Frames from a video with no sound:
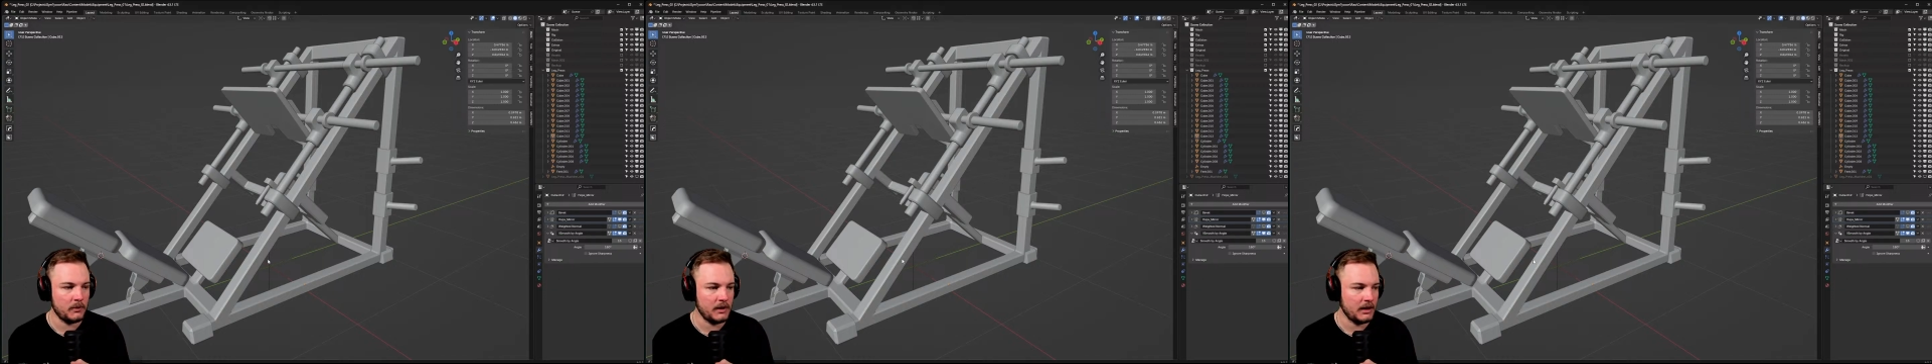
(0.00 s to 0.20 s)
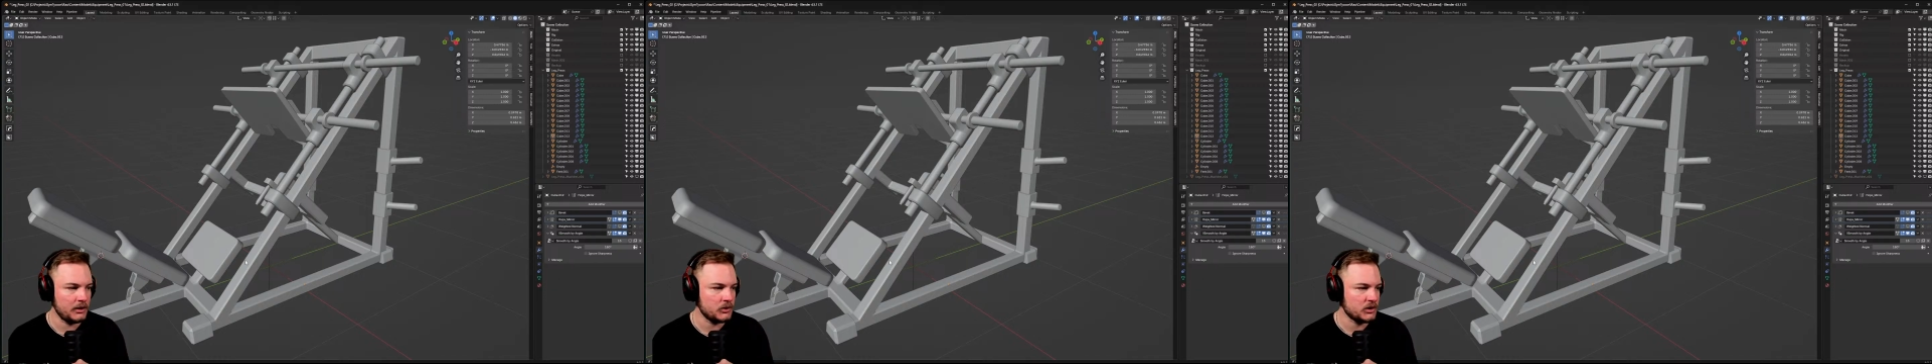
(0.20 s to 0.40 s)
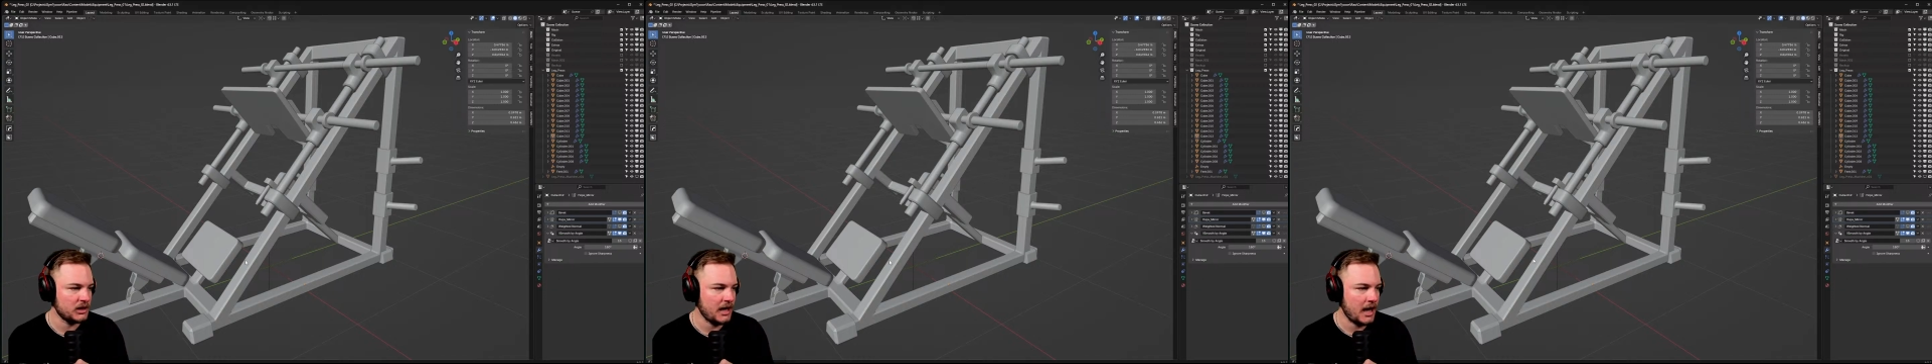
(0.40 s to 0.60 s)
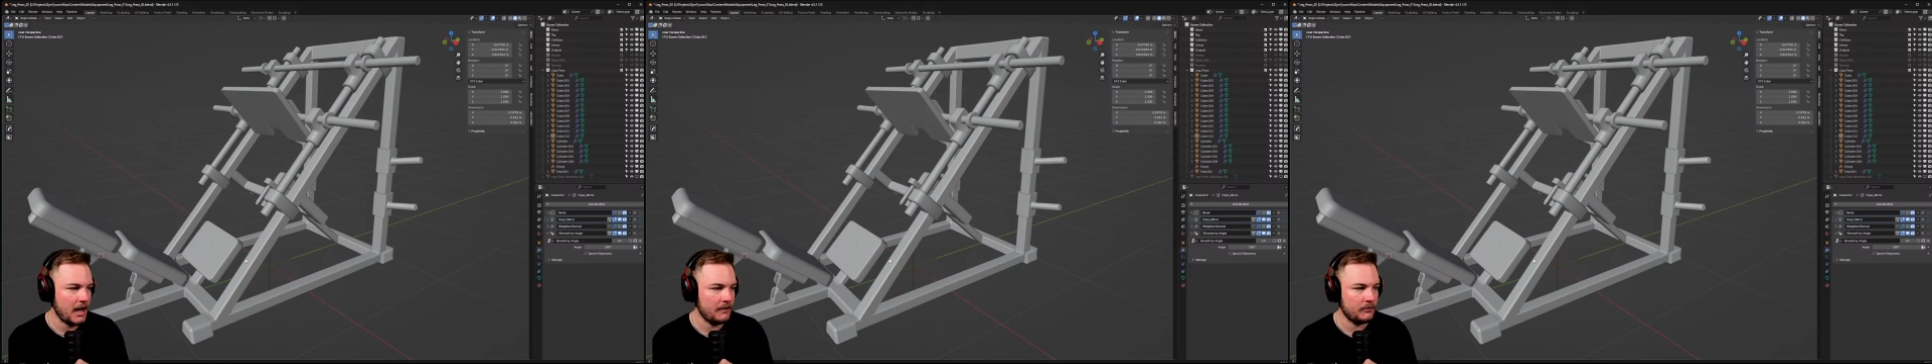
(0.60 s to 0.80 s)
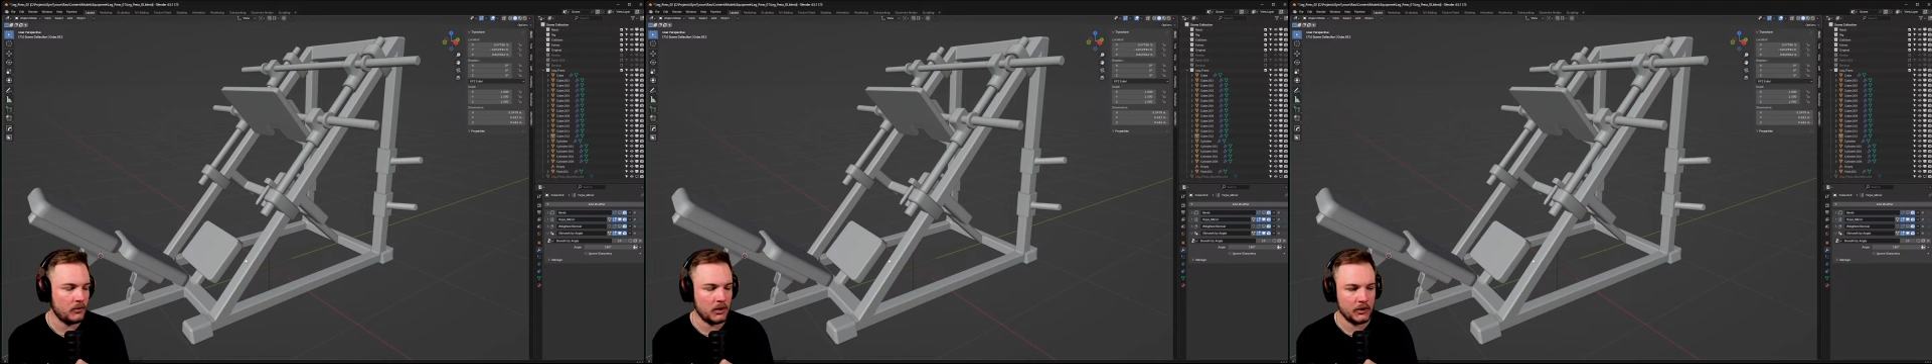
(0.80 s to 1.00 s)
I usually have
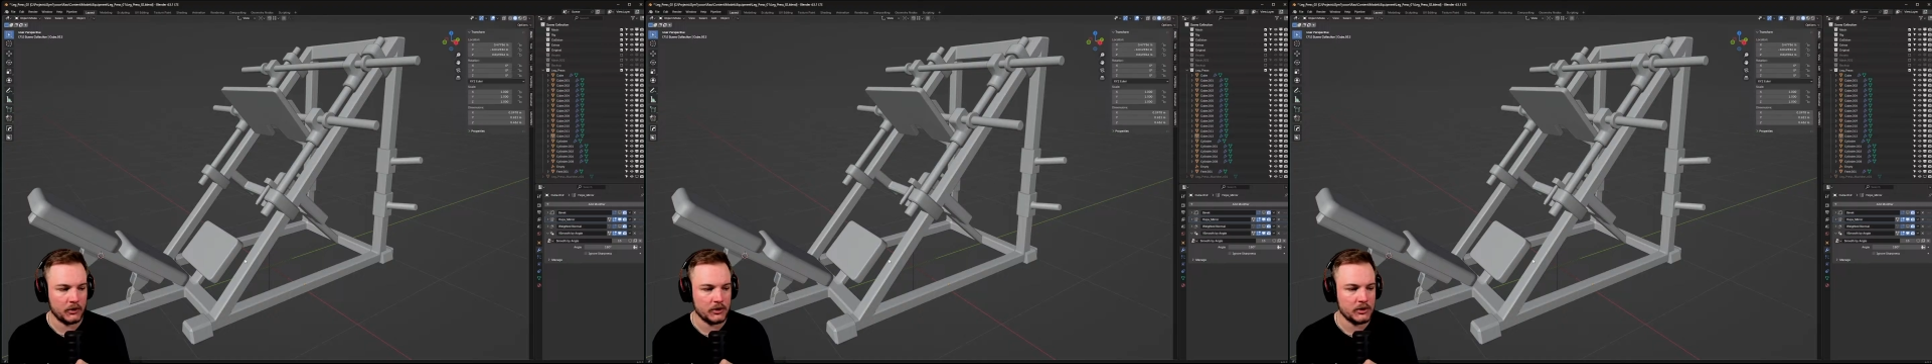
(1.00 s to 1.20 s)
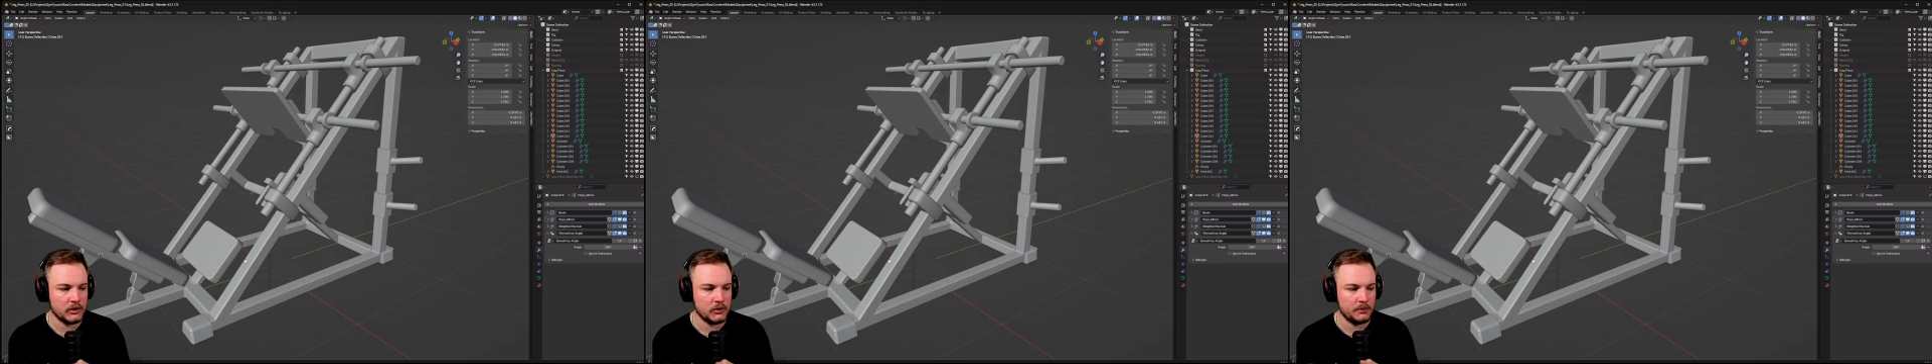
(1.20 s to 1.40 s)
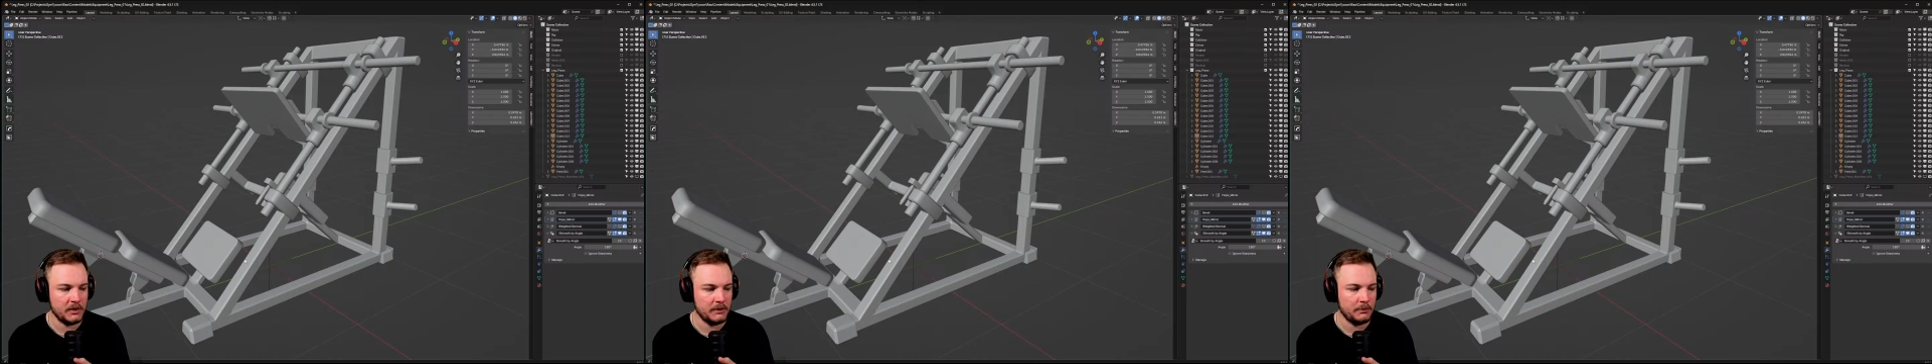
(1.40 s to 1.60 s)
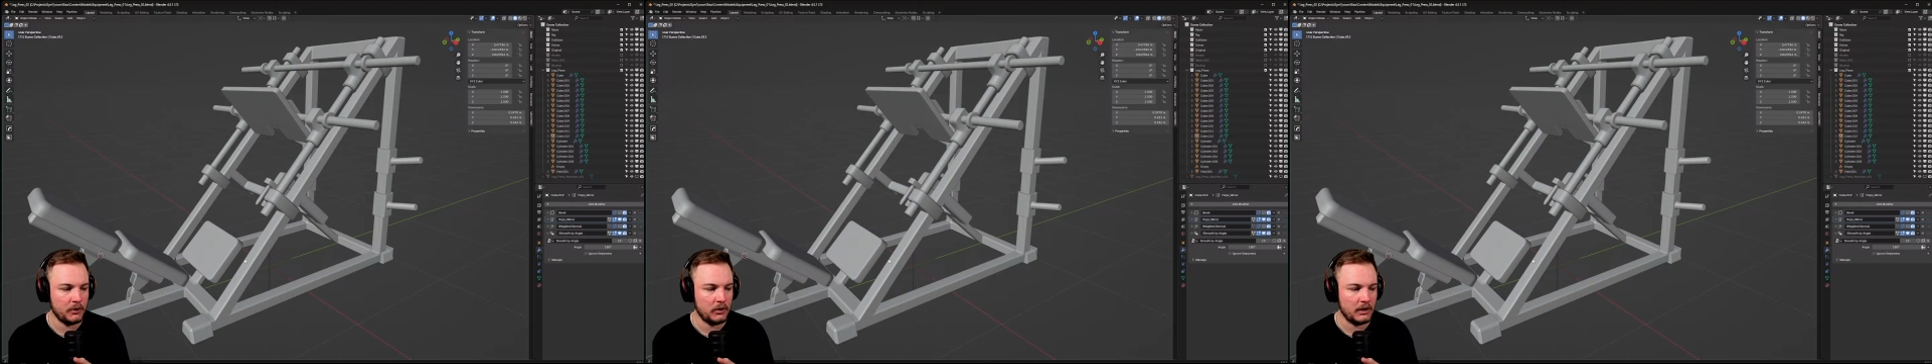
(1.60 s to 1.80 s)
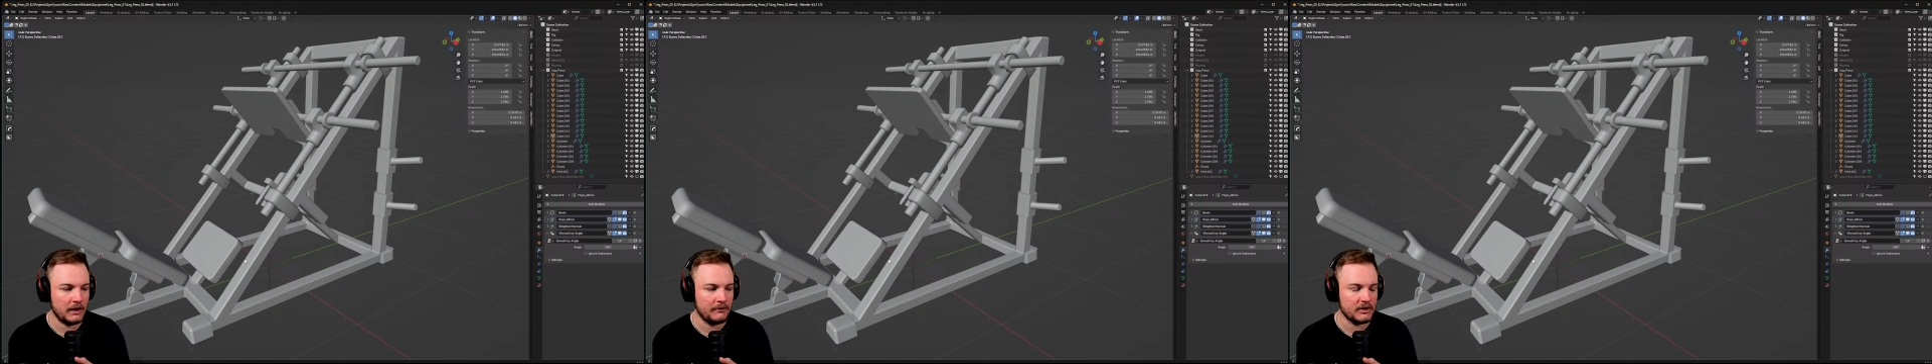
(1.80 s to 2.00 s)
1 or 2 people
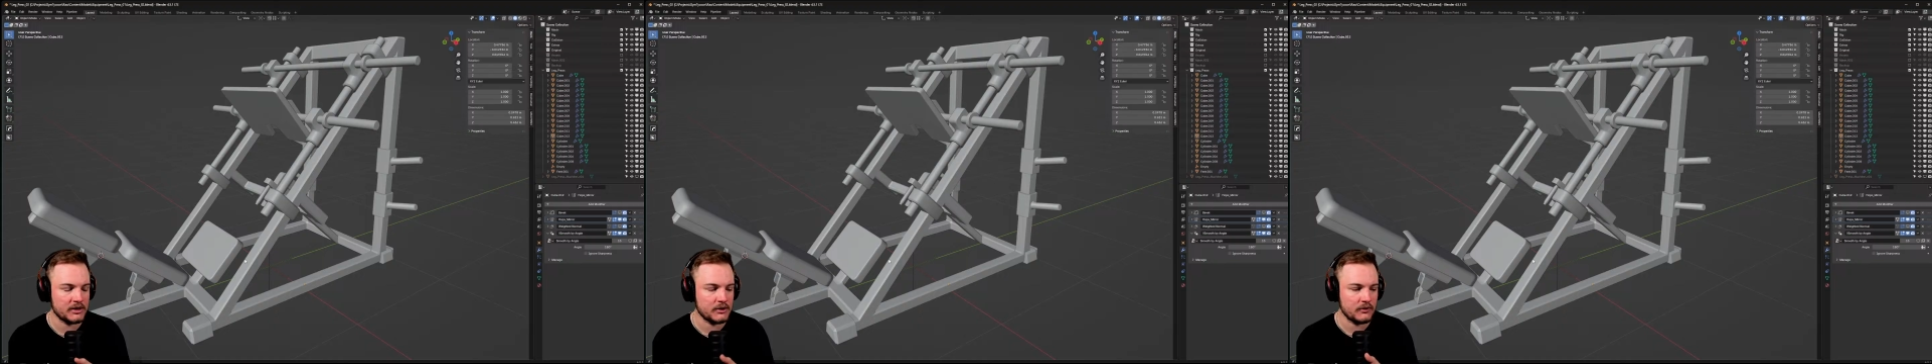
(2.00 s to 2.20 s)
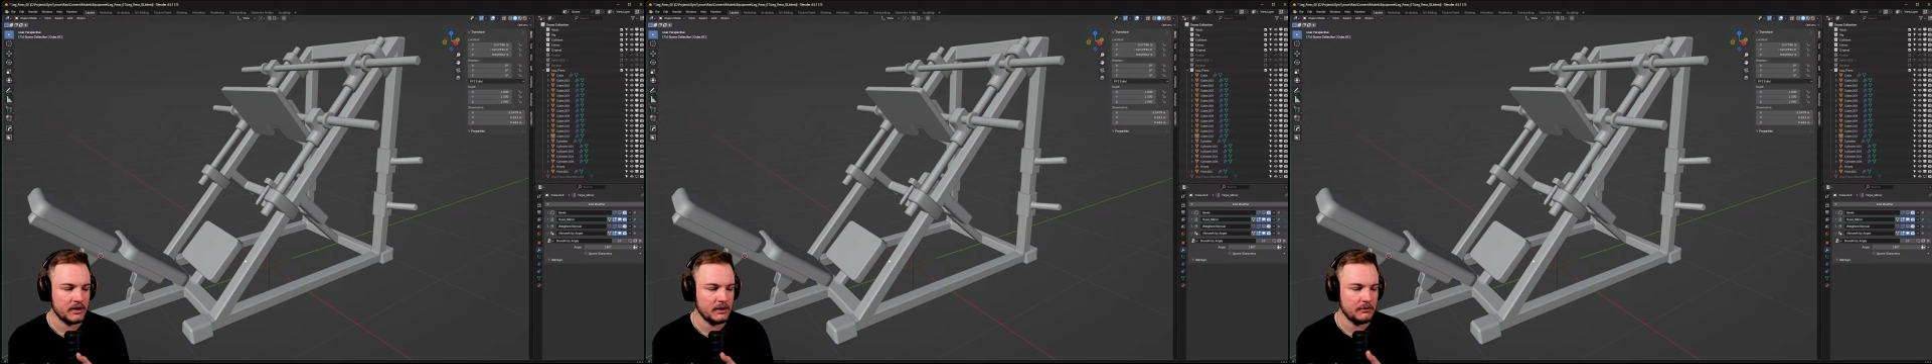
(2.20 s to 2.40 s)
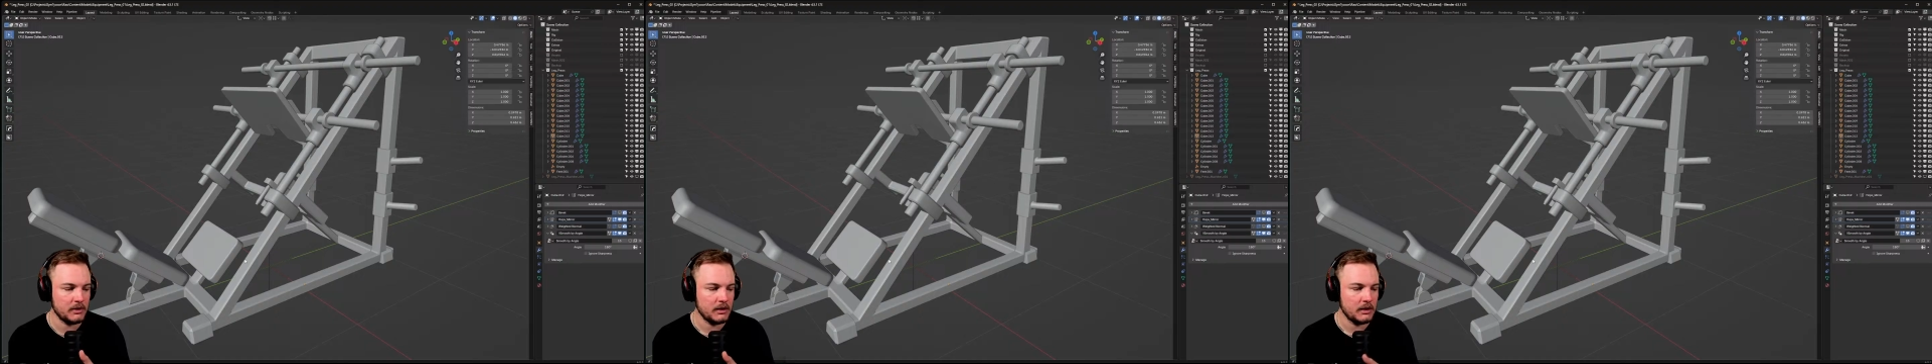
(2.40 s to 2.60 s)
every stream.